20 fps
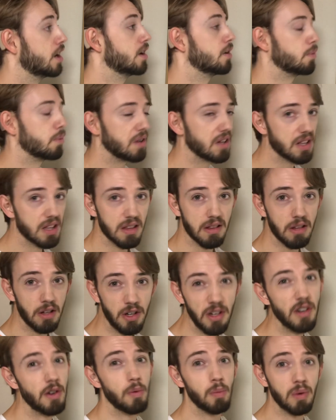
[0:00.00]
with
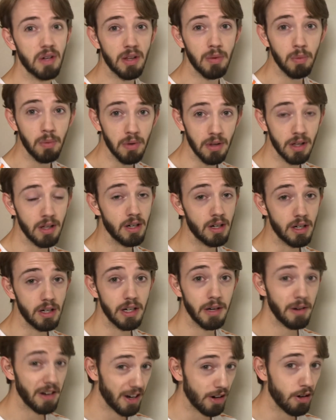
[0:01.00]
the
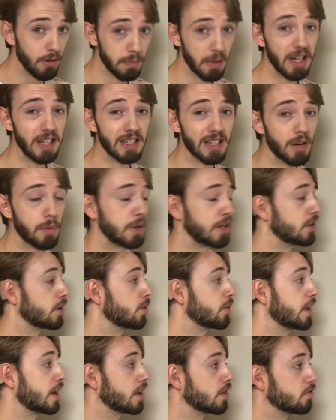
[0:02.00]
inherent pace that we
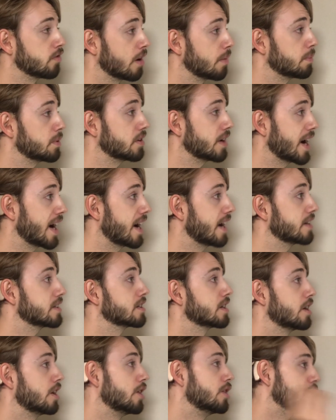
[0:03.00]
know that the Red Bull
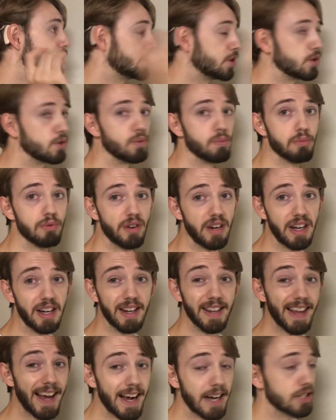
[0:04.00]
has to
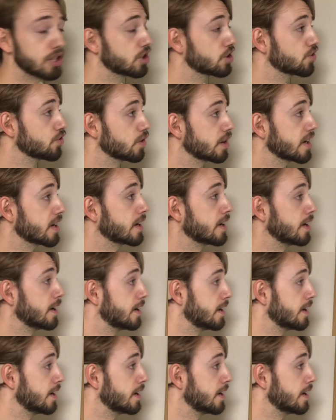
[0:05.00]
break that streak.